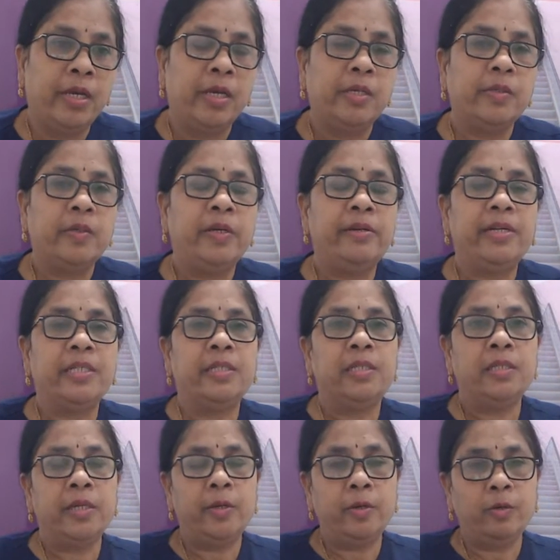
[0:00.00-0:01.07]
So in
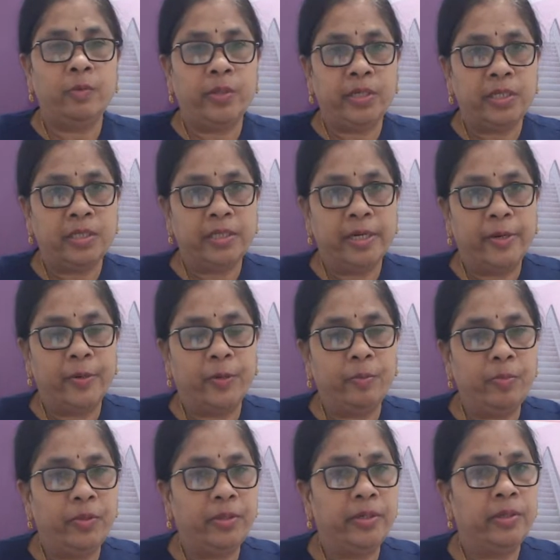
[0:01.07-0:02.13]
resistant ovarian syndrome,
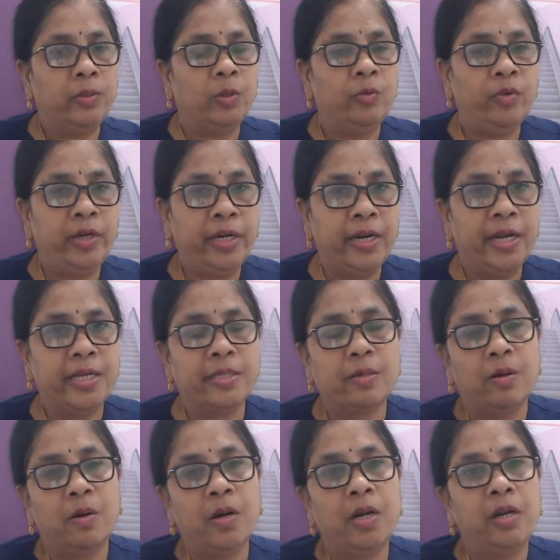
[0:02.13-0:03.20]
the ovary has
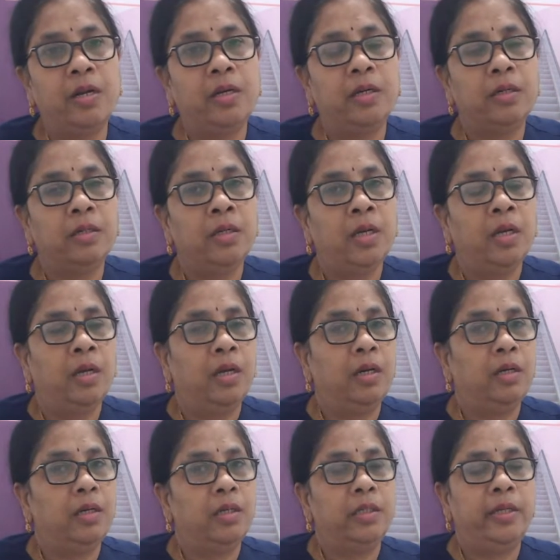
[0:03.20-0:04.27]
got the
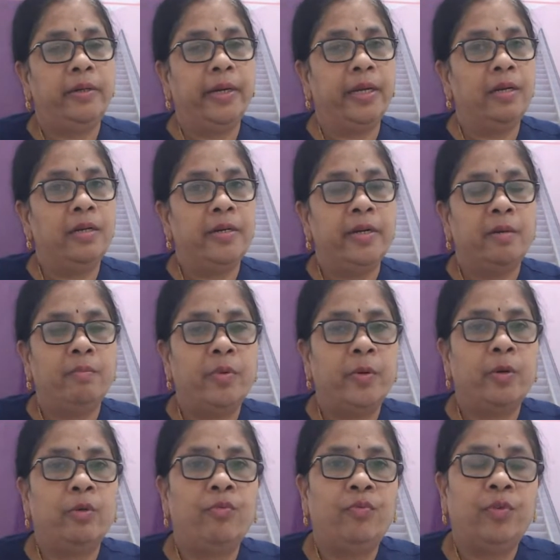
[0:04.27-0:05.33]
regular number
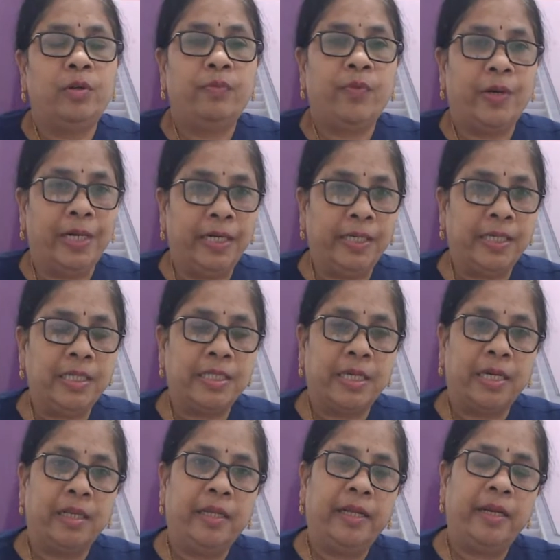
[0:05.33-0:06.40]
of follicles
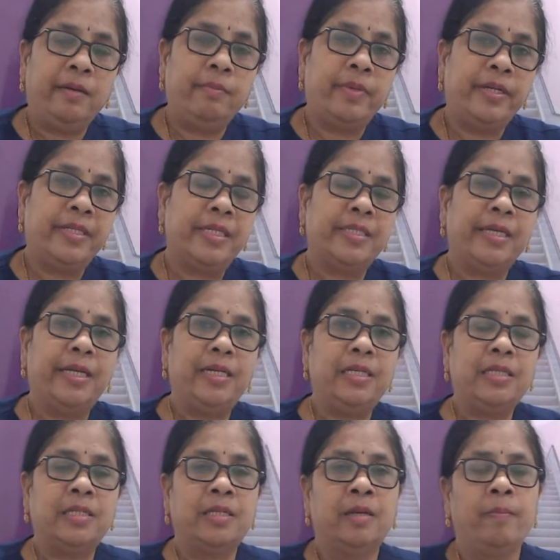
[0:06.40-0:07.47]
are there, but the
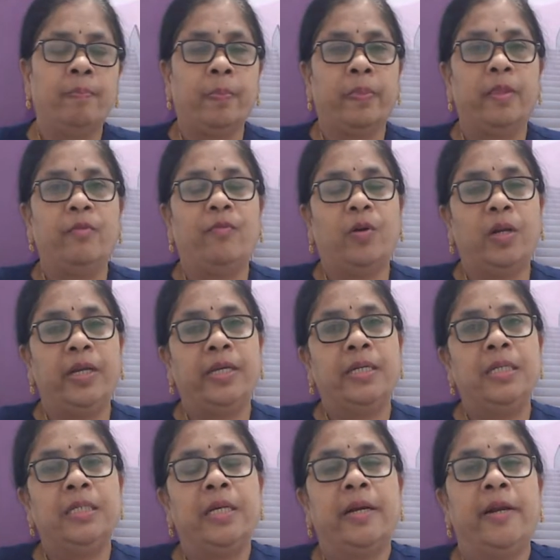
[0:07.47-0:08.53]

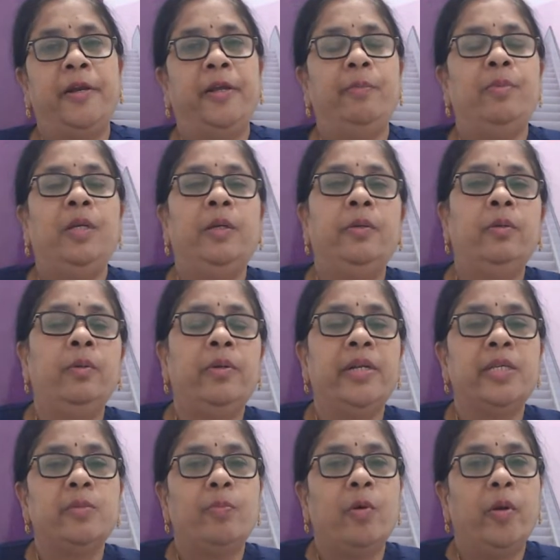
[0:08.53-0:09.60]
follicles are unable to
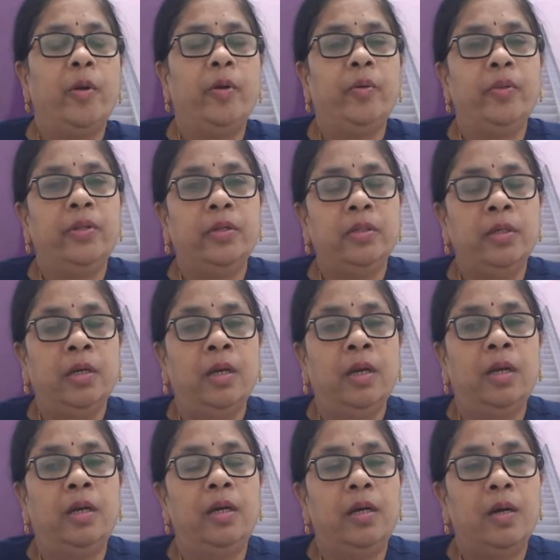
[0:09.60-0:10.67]
respond to the
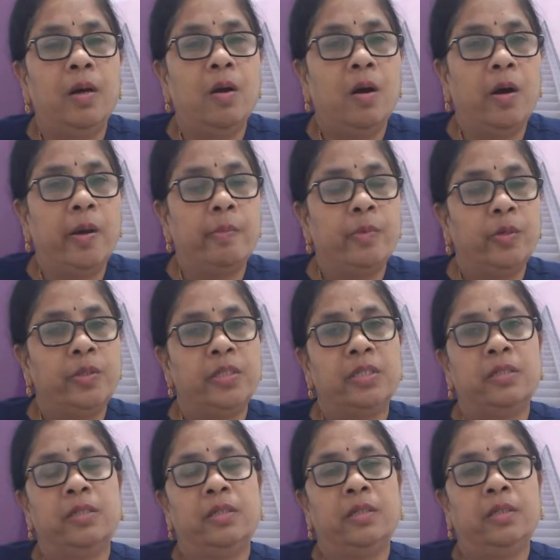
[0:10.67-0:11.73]
hormones